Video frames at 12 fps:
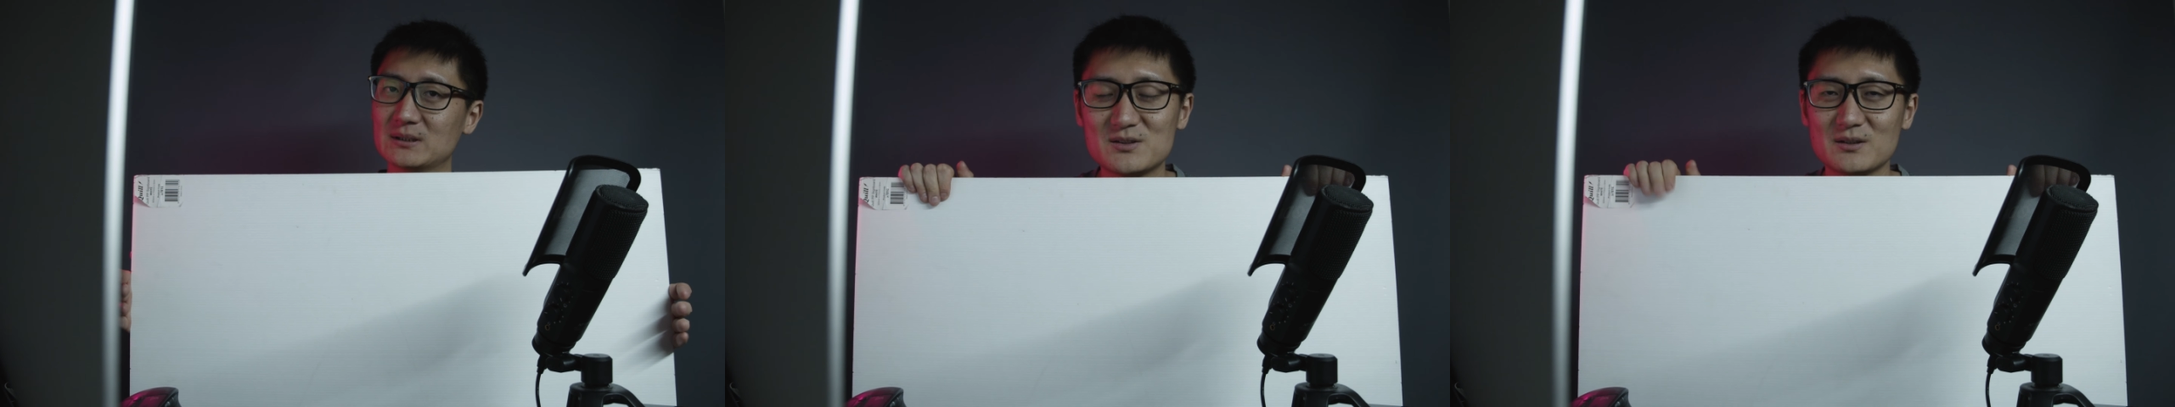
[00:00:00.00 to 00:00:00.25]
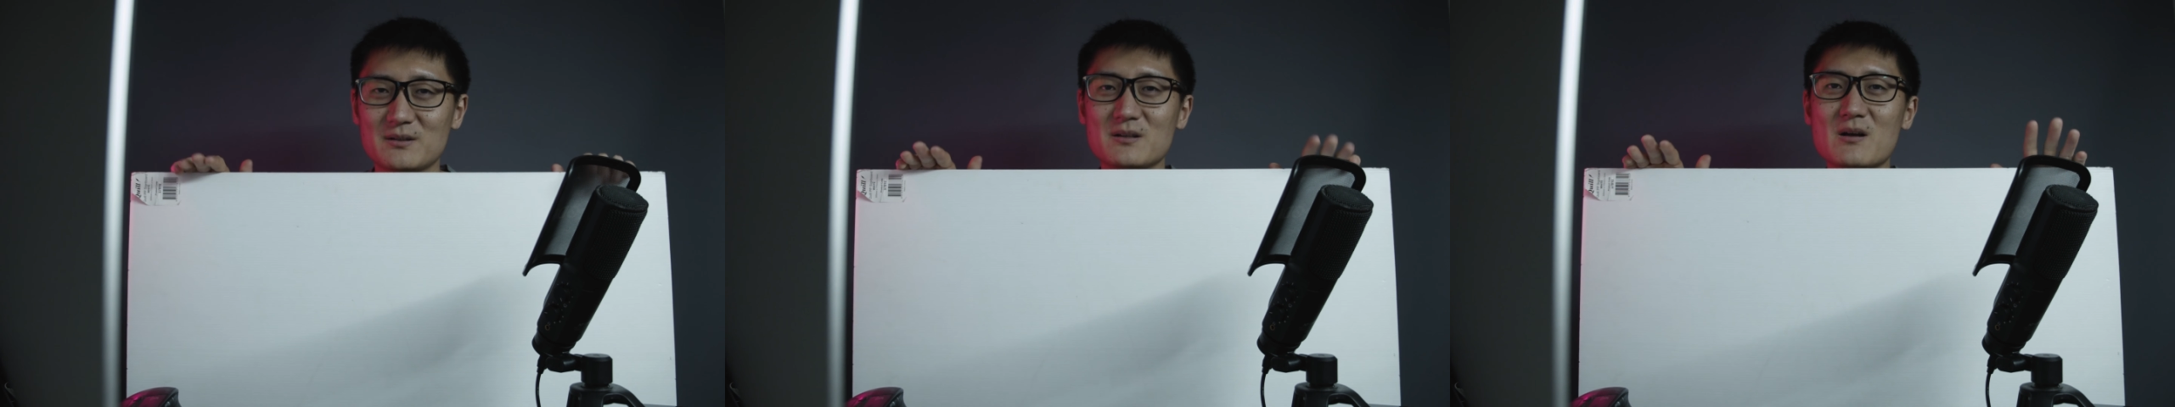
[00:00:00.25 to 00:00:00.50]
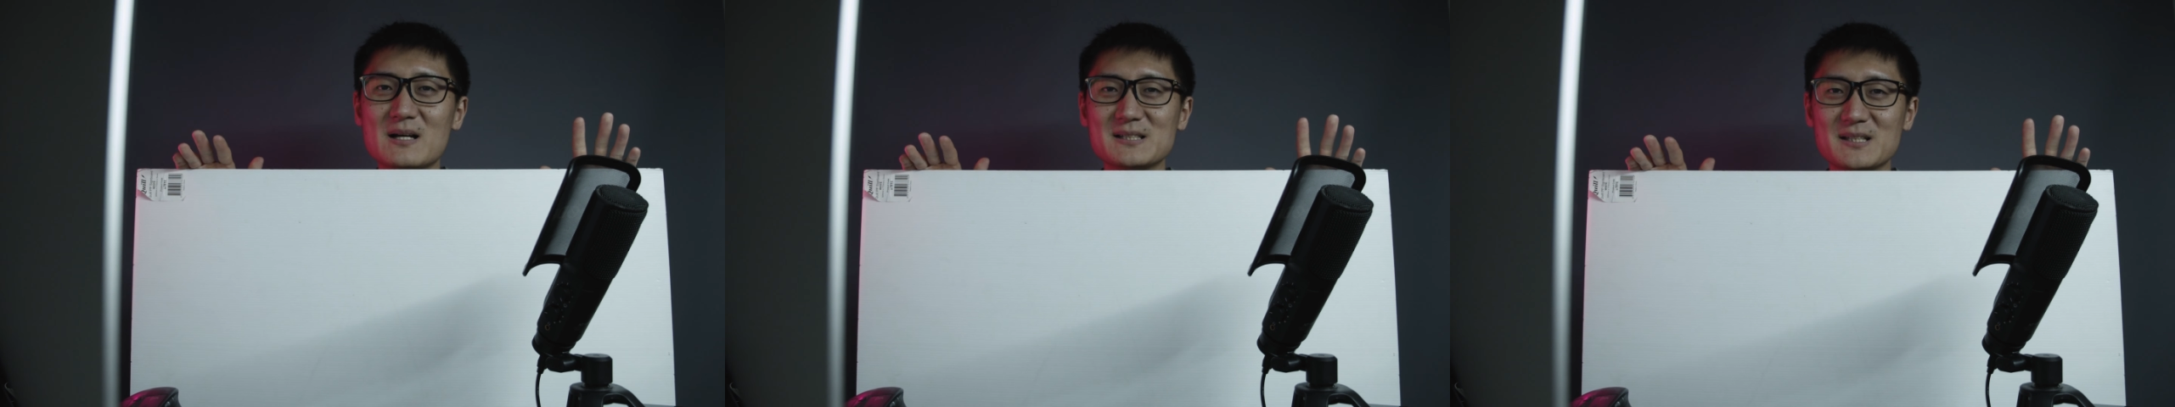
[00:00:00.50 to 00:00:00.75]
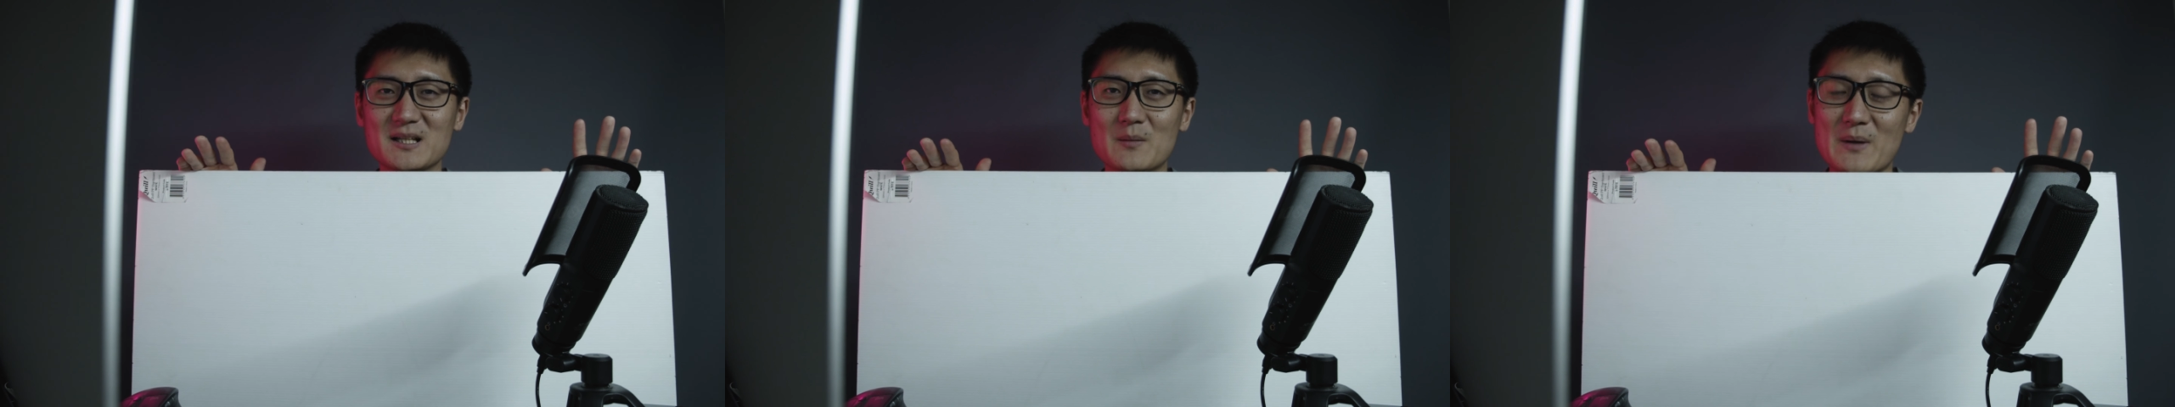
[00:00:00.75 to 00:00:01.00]
So the nice
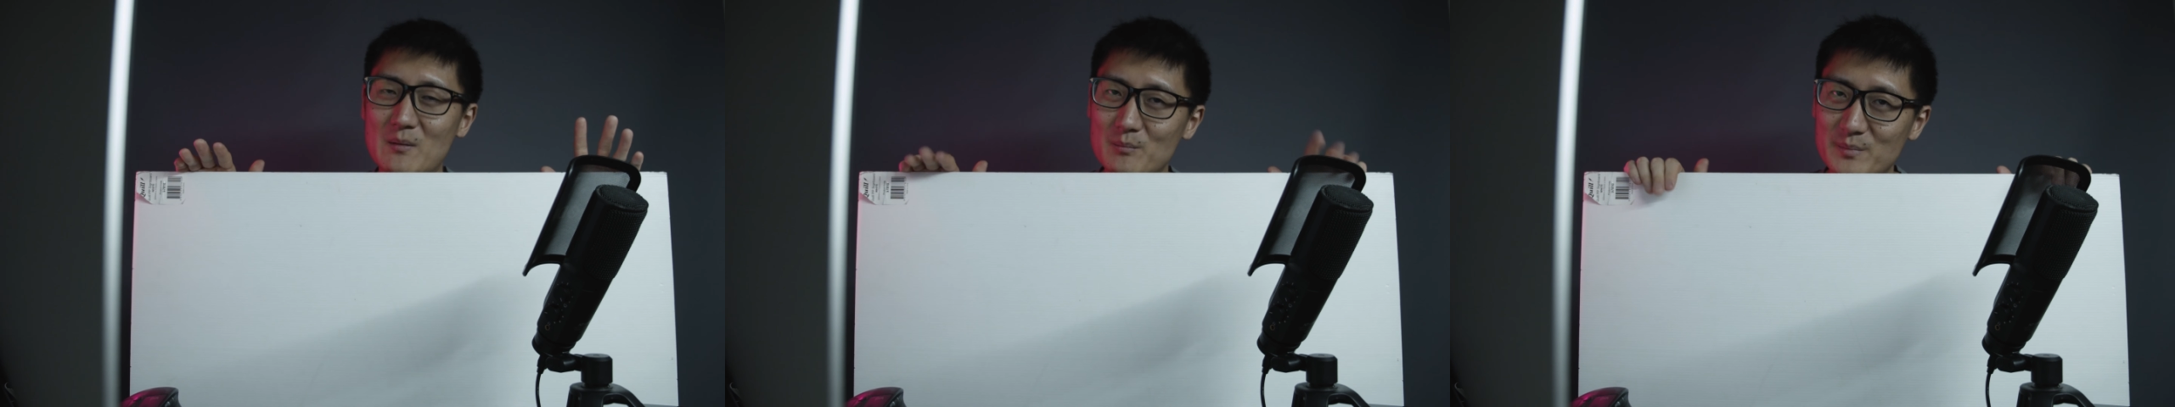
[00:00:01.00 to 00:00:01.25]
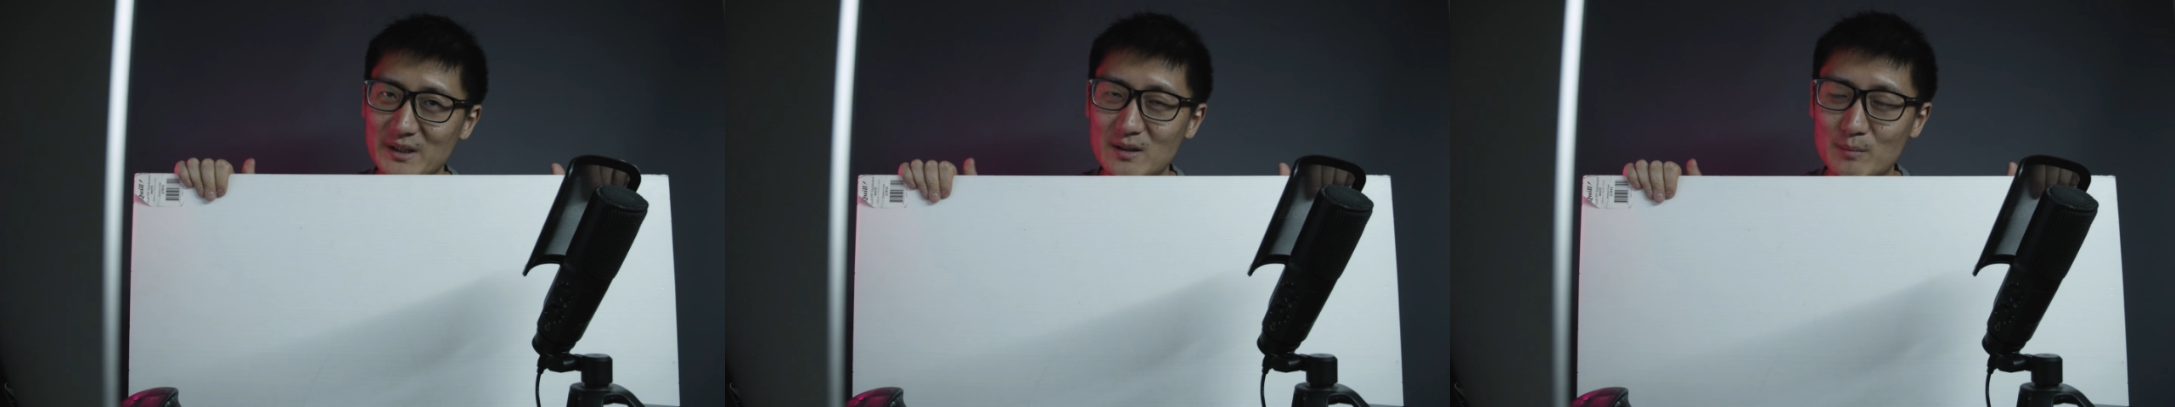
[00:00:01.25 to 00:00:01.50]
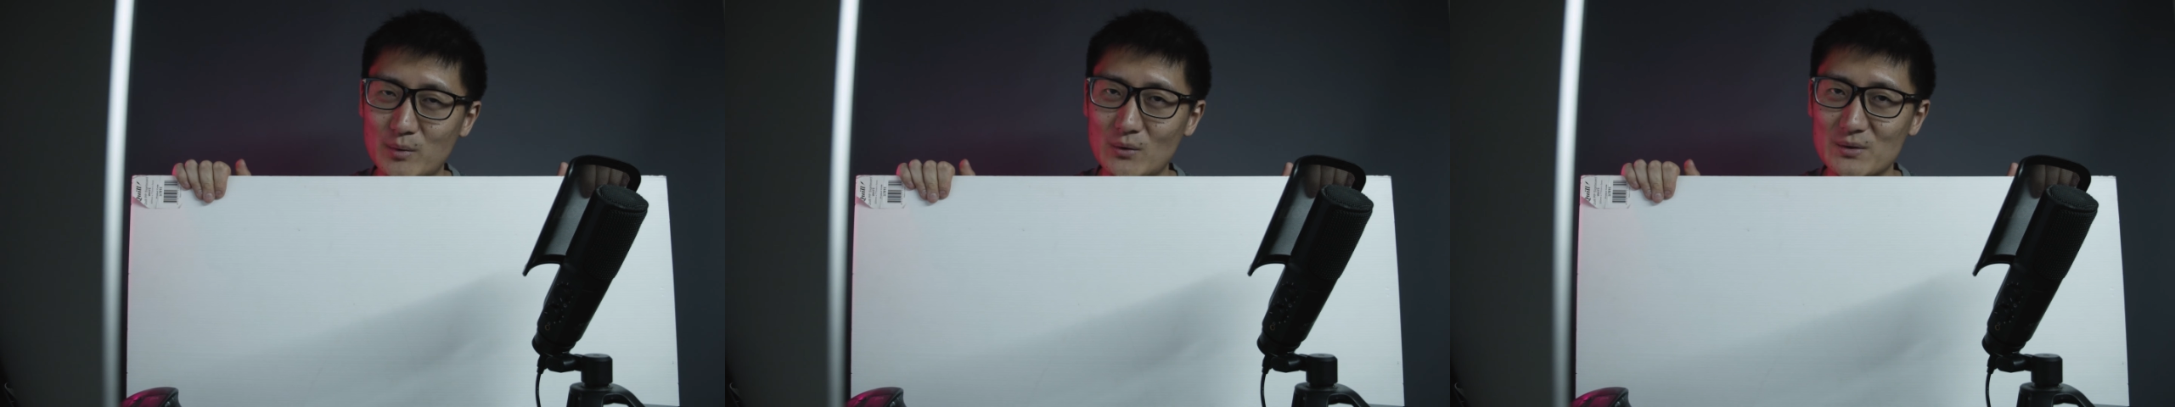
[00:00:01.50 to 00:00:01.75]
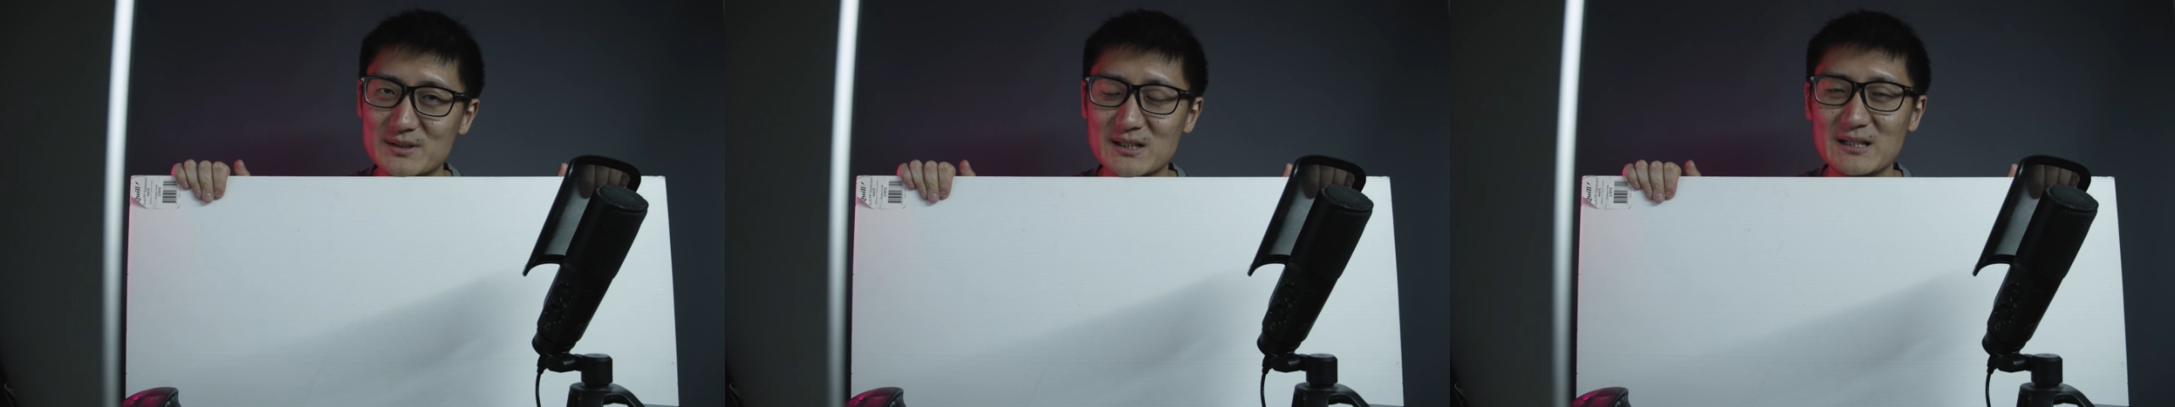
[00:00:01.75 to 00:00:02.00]
thing about bigger
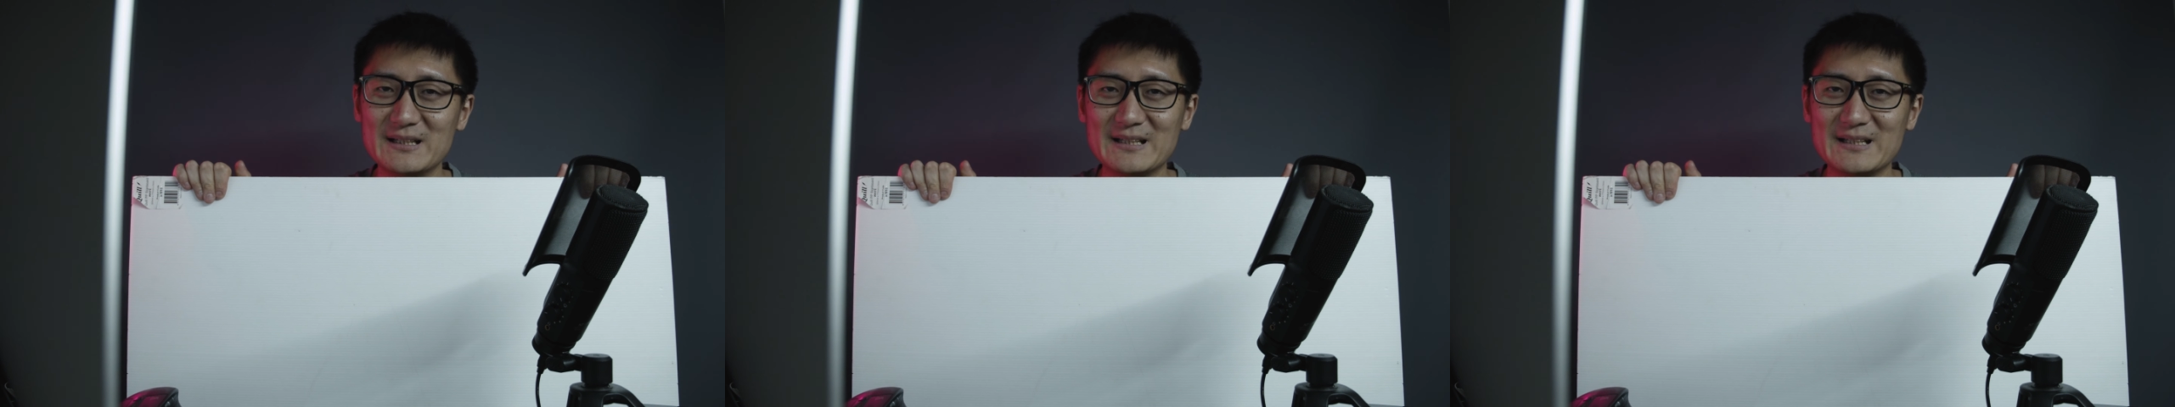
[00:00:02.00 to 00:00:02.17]
boards